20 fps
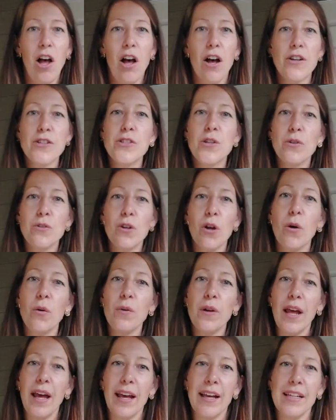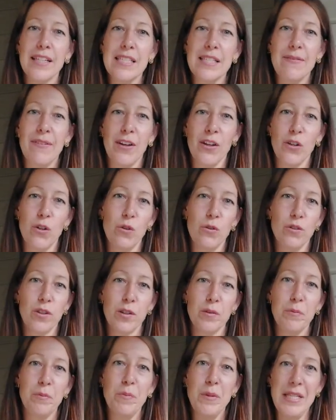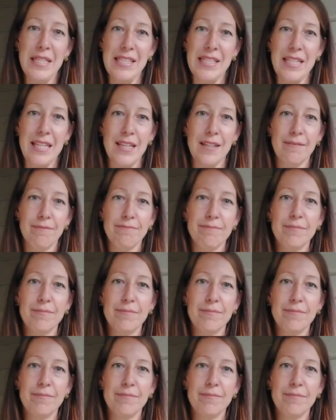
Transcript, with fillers: also known as Vancouver, BC.